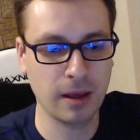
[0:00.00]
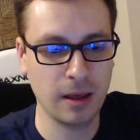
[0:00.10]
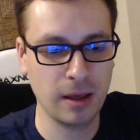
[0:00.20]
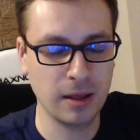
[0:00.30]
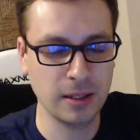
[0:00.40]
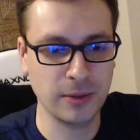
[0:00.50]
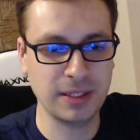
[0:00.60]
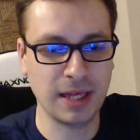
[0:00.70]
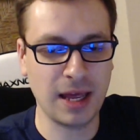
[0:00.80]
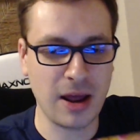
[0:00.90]
So it's
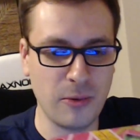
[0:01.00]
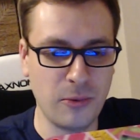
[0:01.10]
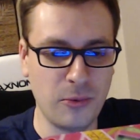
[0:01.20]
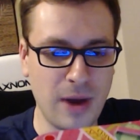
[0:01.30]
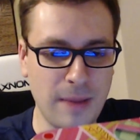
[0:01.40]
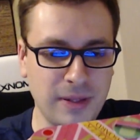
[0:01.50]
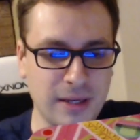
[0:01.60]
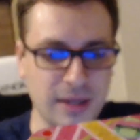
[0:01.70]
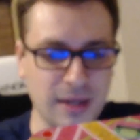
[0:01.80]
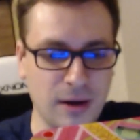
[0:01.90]
a
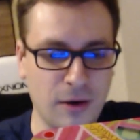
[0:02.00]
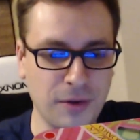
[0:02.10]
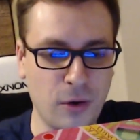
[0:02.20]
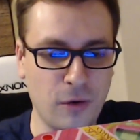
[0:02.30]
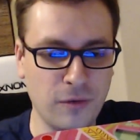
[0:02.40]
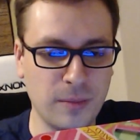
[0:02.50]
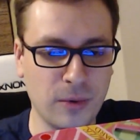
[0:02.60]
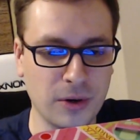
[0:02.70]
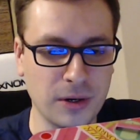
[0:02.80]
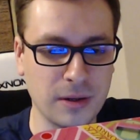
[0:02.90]
replica of the
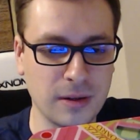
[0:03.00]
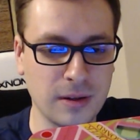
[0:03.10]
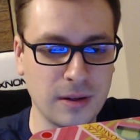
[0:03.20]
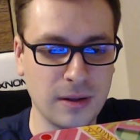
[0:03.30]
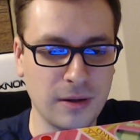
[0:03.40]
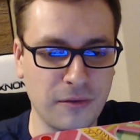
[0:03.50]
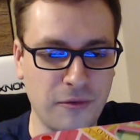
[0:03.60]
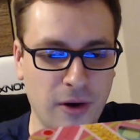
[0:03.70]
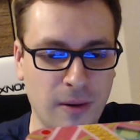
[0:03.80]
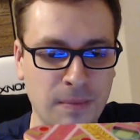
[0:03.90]
hoverboard
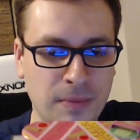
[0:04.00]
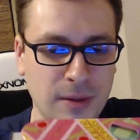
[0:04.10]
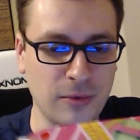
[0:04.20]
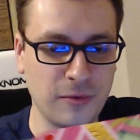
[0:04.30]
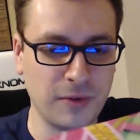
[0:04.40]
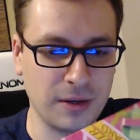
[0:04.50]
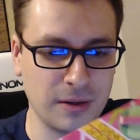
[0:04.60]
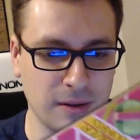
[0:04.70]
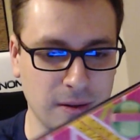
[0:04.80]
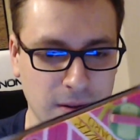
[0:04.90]
from the movie.
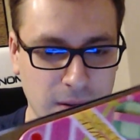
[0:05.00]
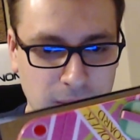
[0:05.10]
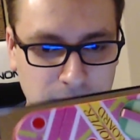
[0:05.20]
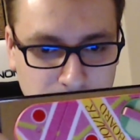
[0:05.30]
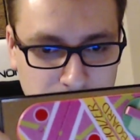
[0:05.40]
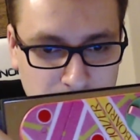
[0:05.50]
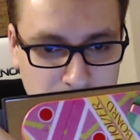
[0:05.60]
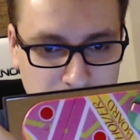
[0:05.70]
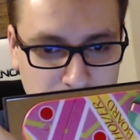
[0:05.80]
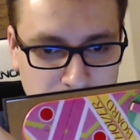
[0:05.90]

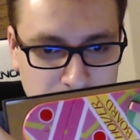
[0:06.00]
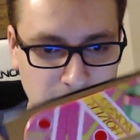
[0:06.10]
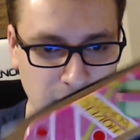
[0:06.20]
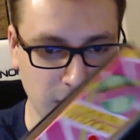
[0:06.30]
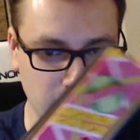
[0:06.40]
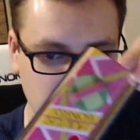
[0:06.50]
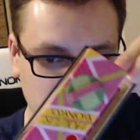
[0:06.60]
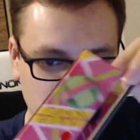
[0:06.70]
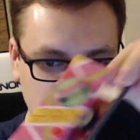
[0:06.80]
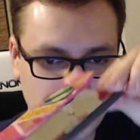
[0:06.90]
As you can see,
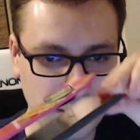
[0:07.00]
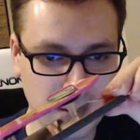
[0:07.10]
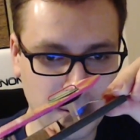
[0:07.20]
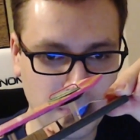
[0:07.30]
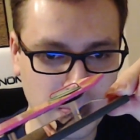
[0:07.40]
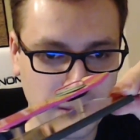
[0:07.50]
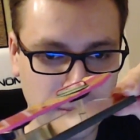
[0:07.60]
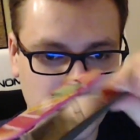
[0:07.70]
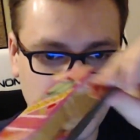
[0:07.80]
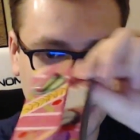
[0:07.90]

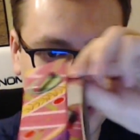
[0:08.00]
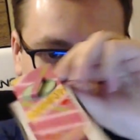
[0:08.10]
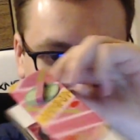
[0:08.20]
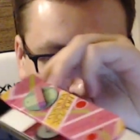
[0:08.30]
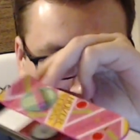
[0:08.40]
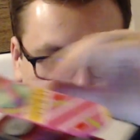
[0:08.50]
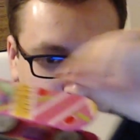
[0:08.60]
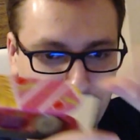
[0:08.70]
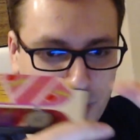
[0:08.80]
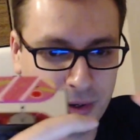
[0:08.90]
Marty McFly's
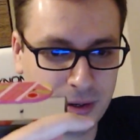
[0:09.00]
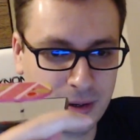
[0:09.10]
hoverboard.